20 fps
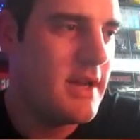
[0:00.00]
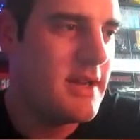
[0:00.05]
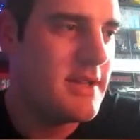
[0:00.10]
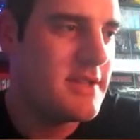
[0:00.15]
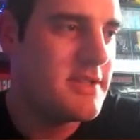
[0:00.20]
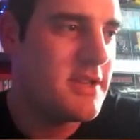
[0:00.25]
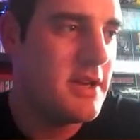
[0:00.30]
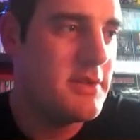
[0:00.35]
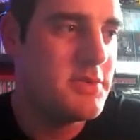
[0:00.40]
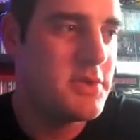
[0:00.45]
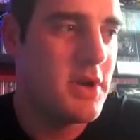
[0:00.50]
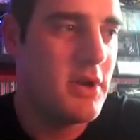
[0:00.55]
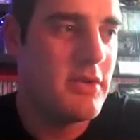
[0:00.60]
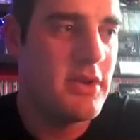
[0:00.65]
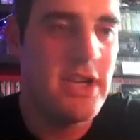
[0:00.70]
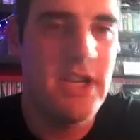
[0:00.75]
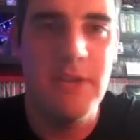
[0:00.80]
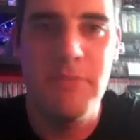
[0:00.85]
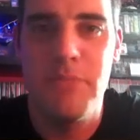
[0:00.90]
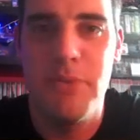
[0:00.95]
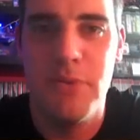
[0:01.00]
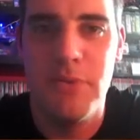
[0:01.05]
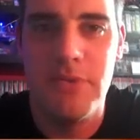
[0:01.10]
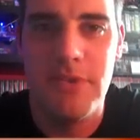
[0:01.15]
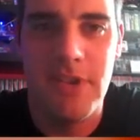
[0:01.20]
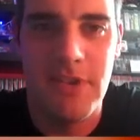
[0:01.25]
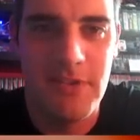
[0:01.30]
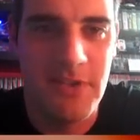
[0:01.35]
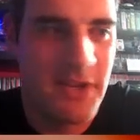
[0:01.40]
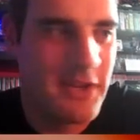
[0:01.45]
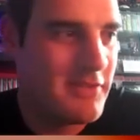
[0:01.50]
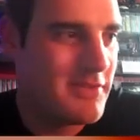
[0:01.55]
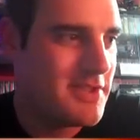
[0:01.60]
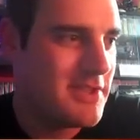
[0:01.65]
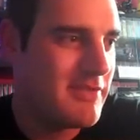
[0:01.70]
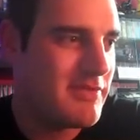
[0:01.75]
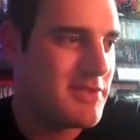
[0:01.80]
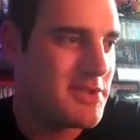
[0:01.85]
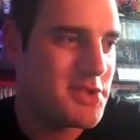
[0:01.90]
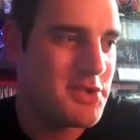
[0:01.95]
Time trial leaderboards. I was looking for
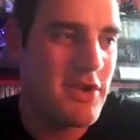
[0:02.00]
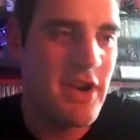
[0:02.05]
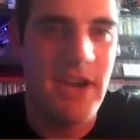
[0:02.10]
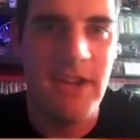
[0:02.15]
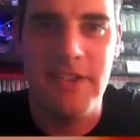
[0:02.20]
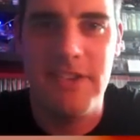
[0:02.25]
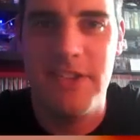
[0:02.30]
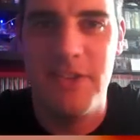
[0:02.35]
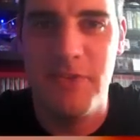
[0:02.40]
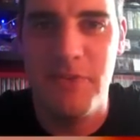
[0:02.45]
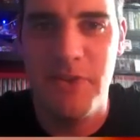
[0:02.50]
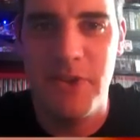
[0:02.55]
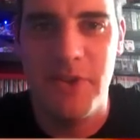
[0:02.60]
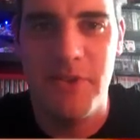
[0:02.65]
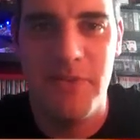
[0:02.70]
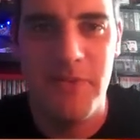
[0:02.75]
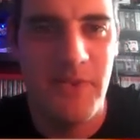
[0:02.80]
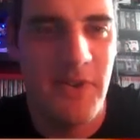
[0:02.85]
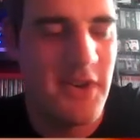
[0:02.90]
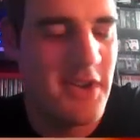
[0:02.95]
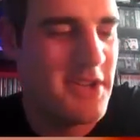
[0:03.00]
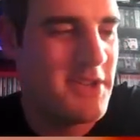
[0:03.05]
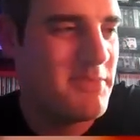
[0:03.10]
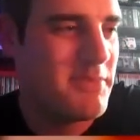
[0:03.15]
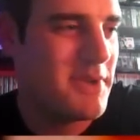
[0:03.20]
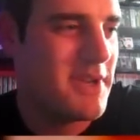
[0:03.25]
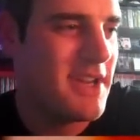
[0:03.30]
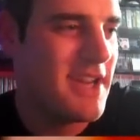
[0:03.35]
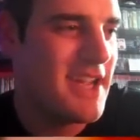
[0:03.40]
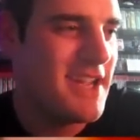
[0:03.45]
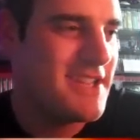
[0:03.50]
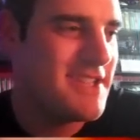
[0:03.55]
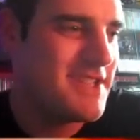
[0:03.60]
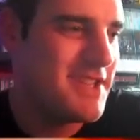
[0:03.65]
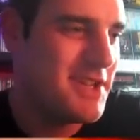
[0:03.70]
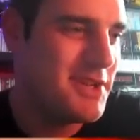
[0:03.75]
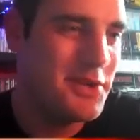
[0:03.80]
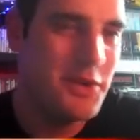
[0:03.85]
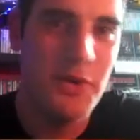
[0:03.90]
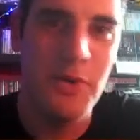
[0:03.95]
different tracks, see what we could find, but alas,
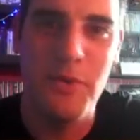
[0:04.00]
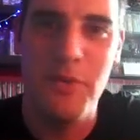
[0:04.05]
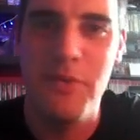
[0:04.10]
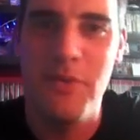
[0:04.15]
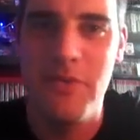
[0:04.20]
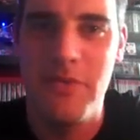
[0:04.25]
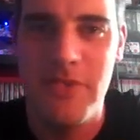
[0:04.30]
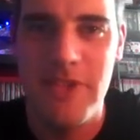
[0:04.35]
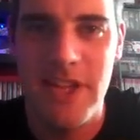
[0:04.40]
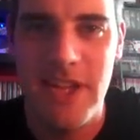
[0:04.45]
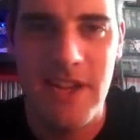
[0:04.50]
not all of the